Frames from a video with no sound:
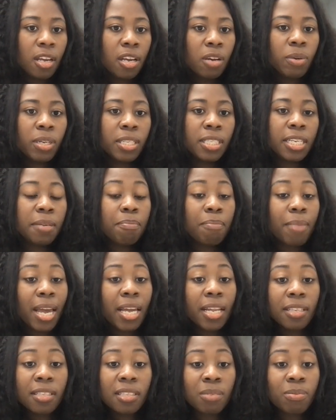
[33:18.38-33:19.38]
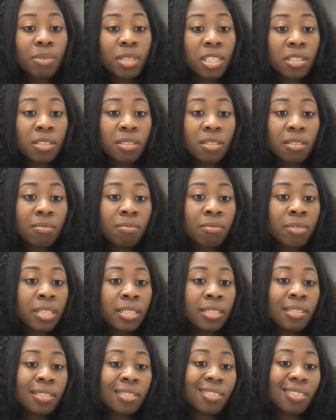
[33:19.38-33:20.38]
We okay. did men's, which
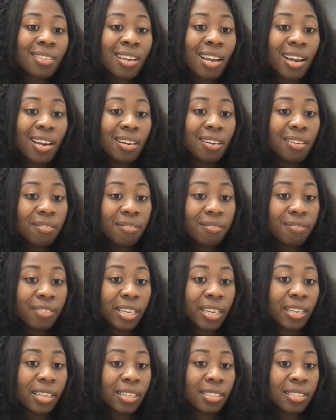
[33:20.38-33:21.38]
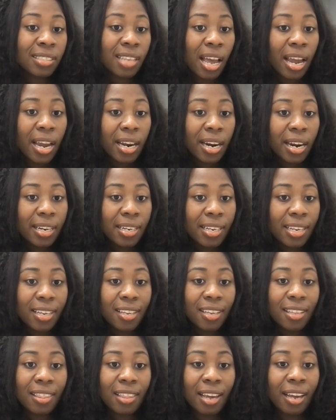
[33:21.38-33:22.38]
was kind of like a side
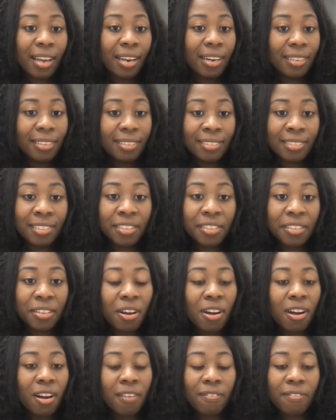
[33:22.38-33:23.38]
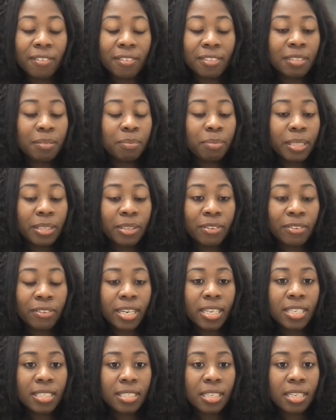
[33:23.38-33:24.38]
idea that took off. It's been
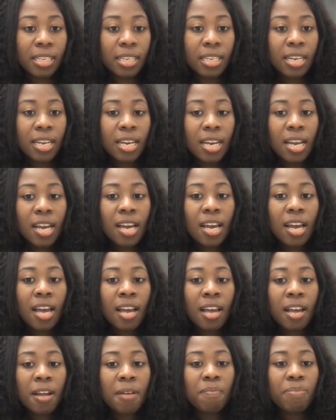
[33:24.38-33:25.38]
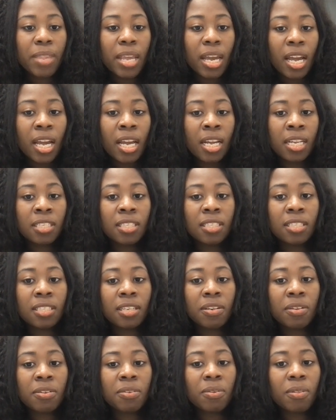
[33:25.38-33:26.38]
crazy. Um, really? Um, and
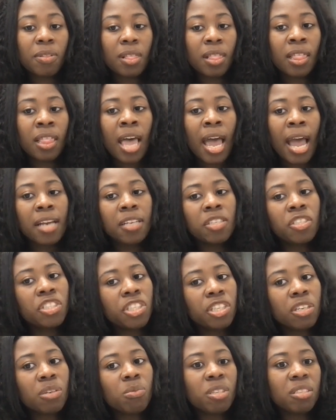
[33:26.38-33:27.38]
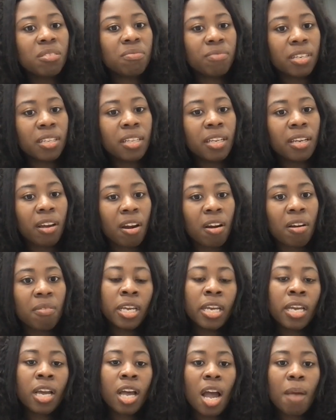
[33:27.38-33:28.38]
so last year was really our
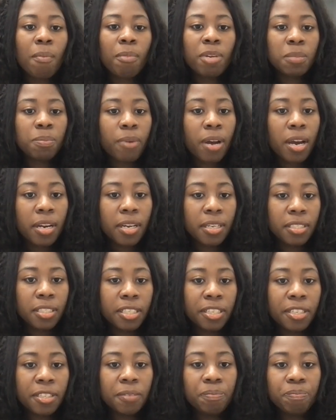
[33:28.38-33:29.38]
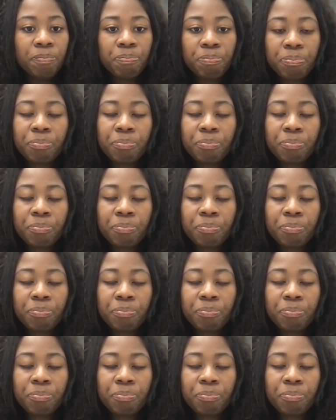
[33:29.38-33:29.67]
e commerce product year.